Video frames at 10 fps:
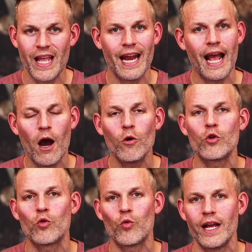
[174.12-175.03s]
And how
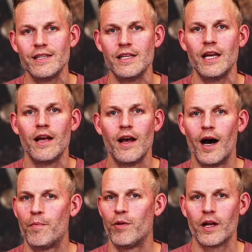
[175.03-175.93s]
crazy
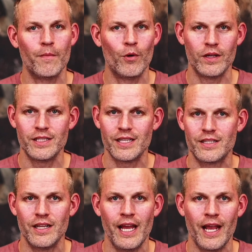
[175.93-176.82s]
applicable is this
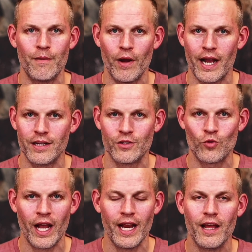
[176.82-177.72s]
today in practice,
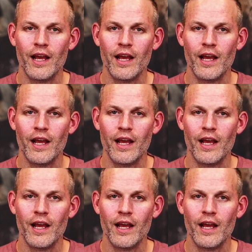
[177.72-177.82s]
right?